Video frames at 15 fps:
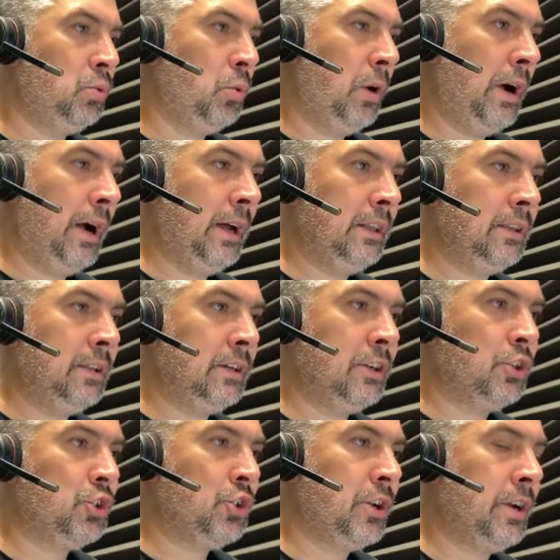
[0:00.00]
to add a
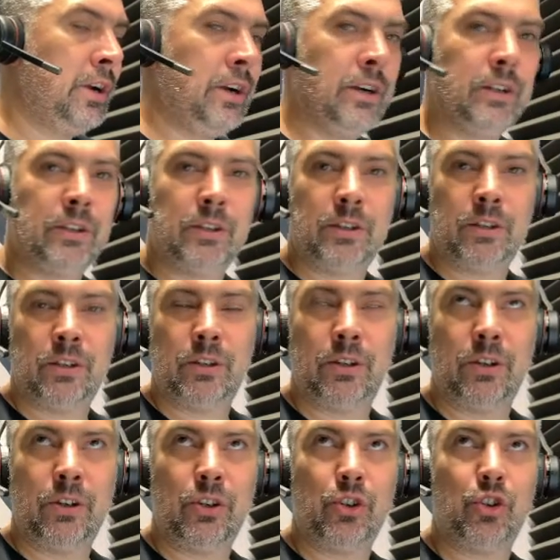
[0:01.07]

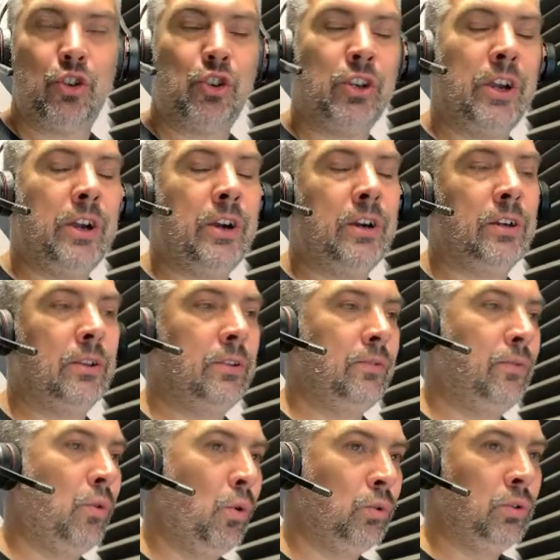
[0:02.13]
shared
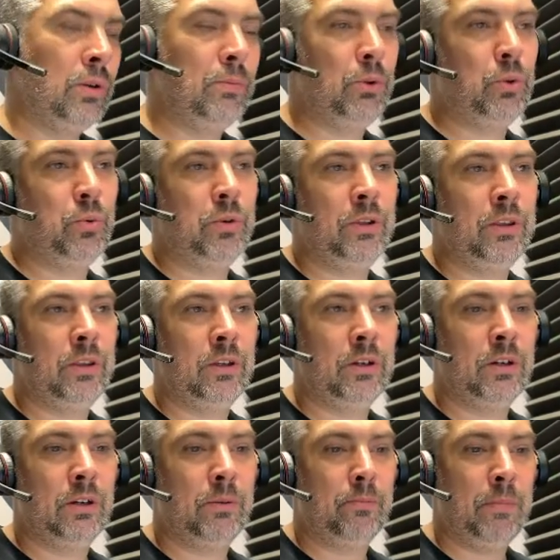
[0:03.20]
folder between
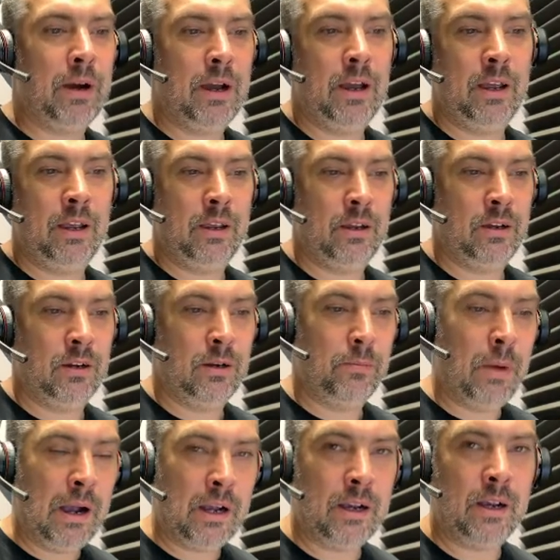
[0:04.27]
my
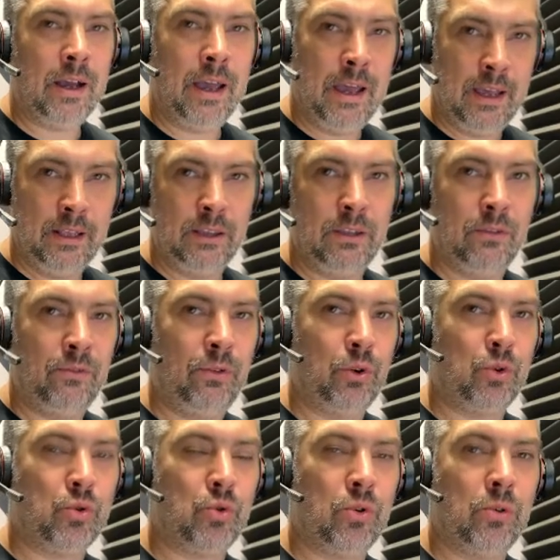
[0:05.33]
Mac and the
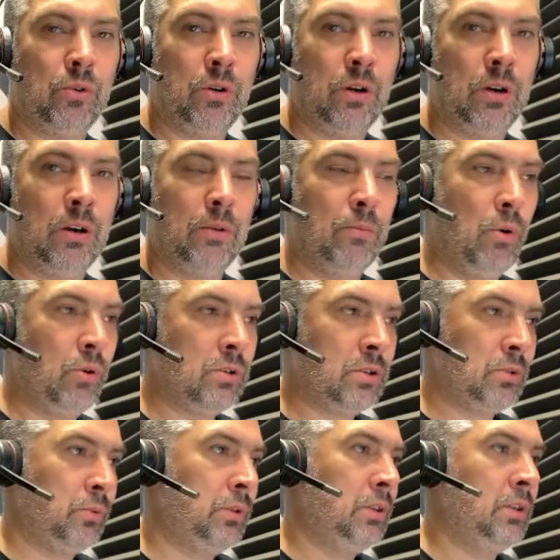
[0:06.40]
virtual box
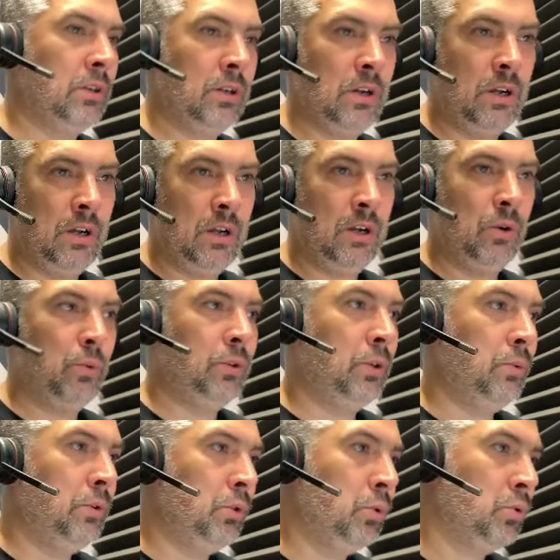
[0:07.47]
with the
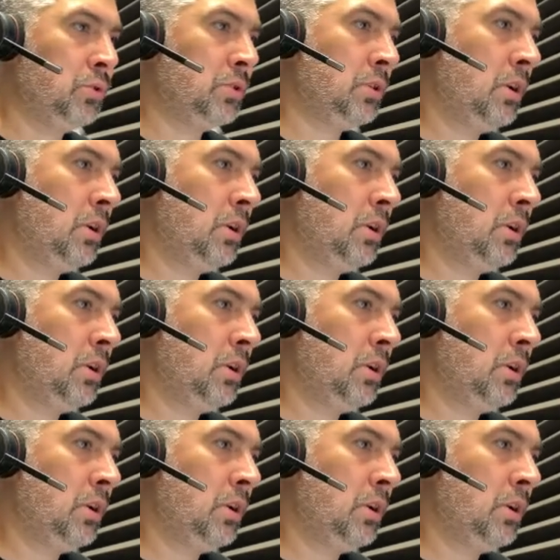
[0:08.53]
Windows.